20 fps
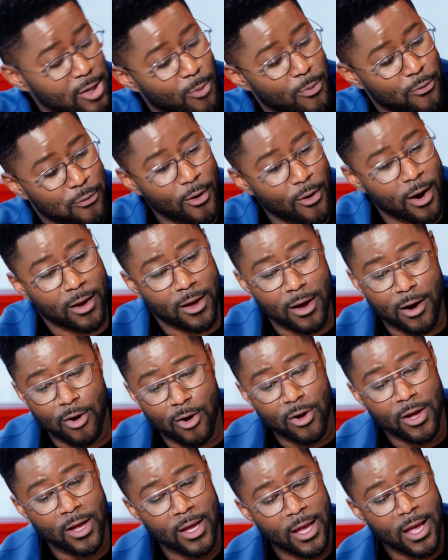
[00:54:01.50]
though, before I
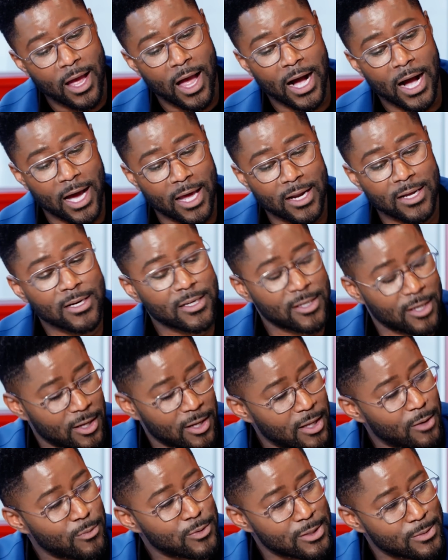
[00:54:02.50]
go, I got to hook
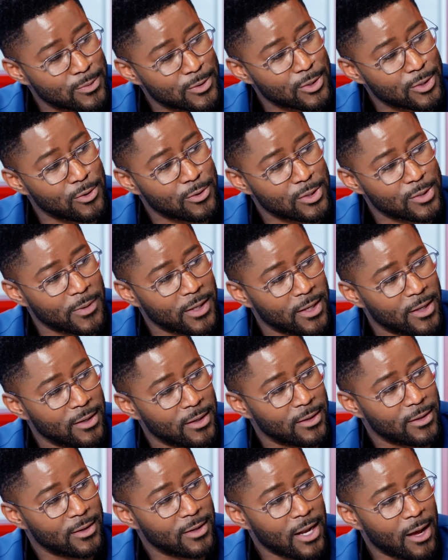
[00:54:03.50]
y'all up with some suits,
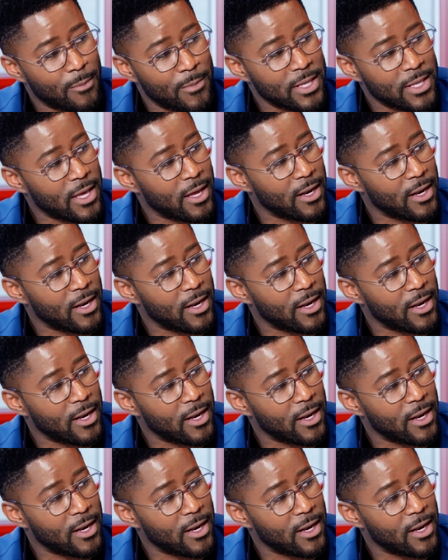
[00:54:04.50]
man. And I mean